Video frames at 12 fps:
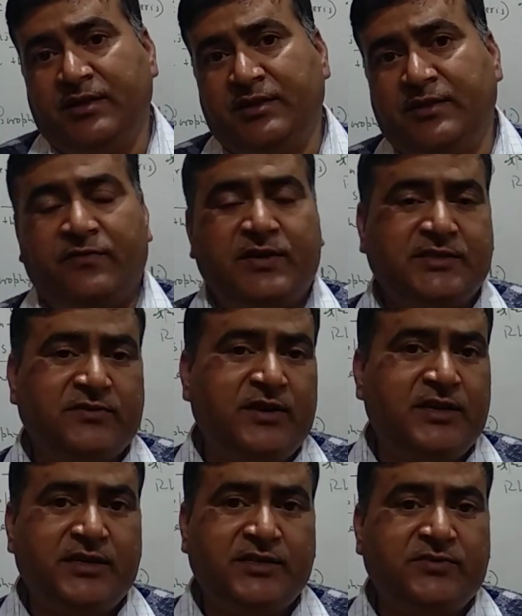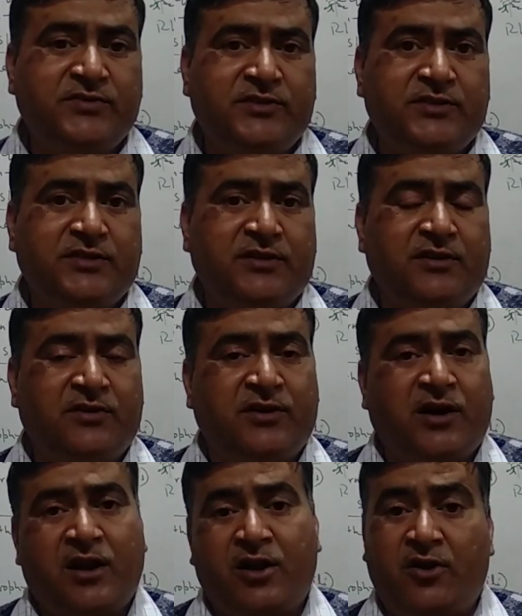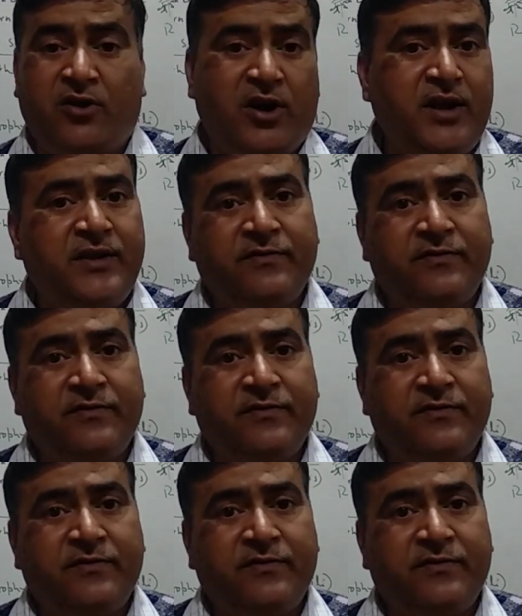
the vascular tissues are not